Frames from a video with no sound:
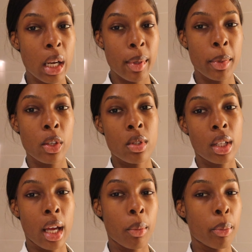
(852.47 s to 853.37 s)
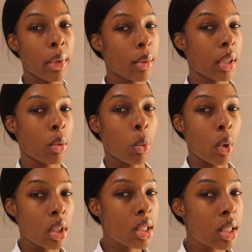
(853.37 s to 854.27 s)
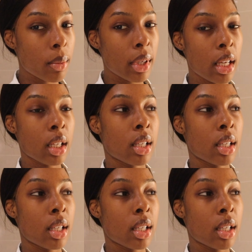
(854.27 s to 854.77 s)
I have been using like maybe once a week